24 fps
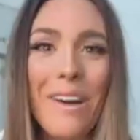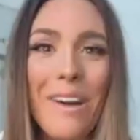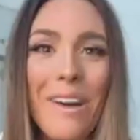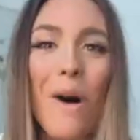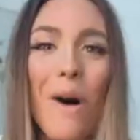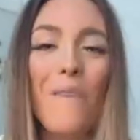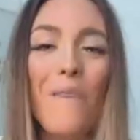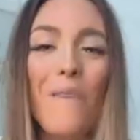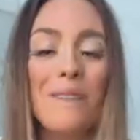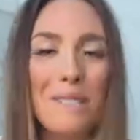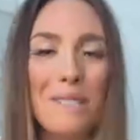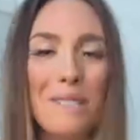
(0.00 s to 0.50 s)

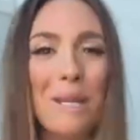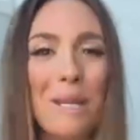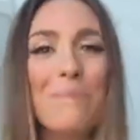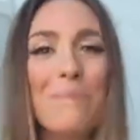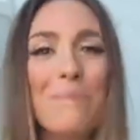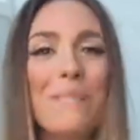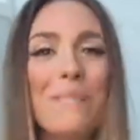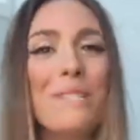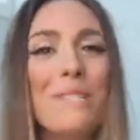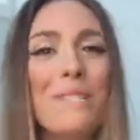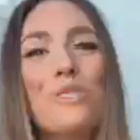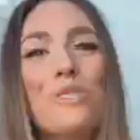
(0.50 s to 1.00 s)
all the
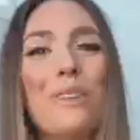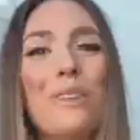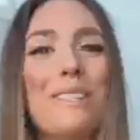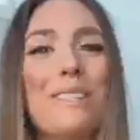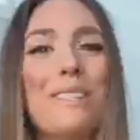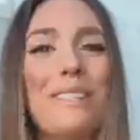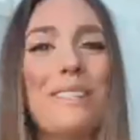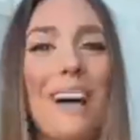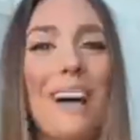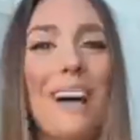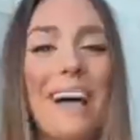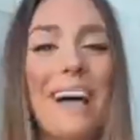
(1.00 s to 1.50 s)
tips and tricks
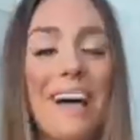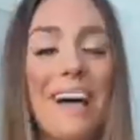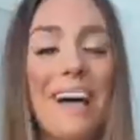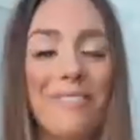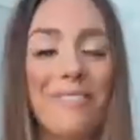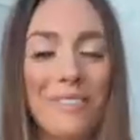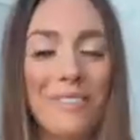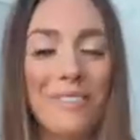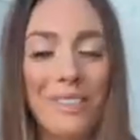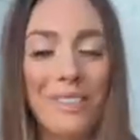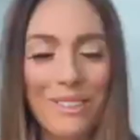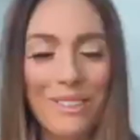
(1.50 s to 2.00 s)
that I
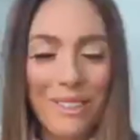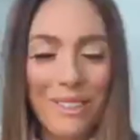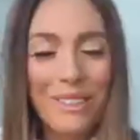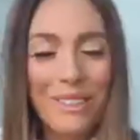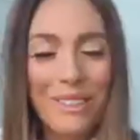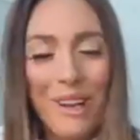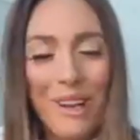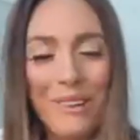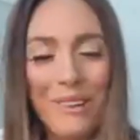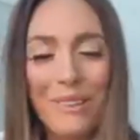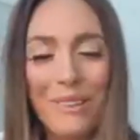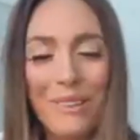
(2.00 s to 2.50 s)
have learned
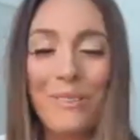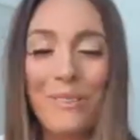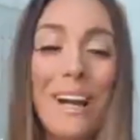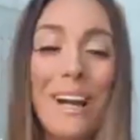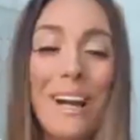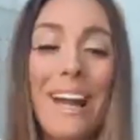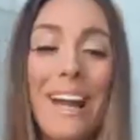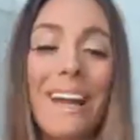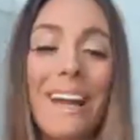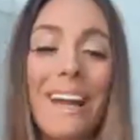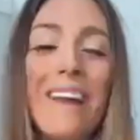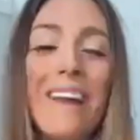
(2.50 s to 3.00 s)
along the
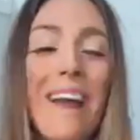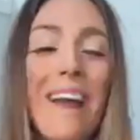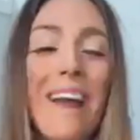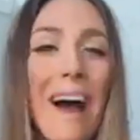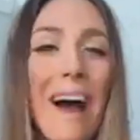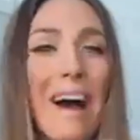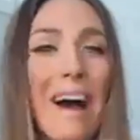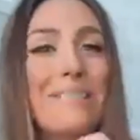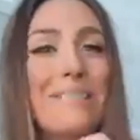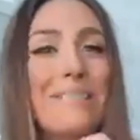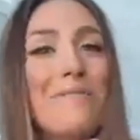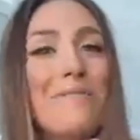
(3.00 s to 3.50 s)
way
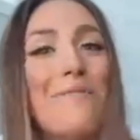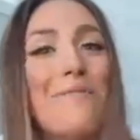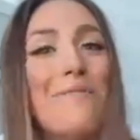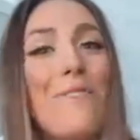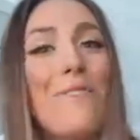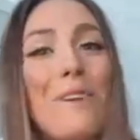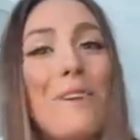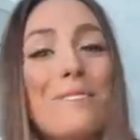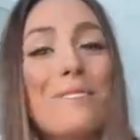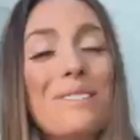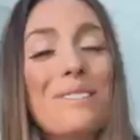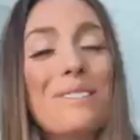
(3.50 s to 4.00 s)
as a
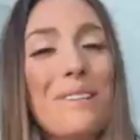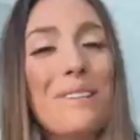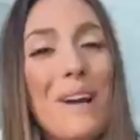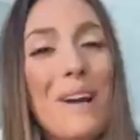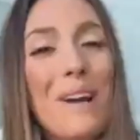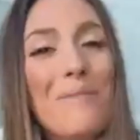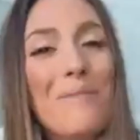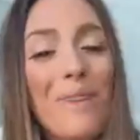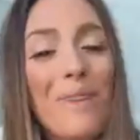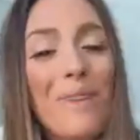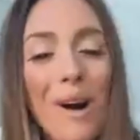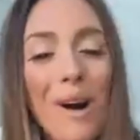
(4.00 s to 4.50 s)

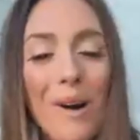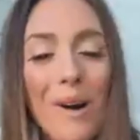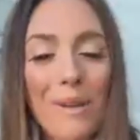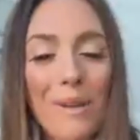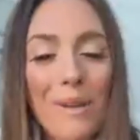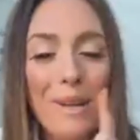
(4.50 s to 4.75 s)
first-time mom,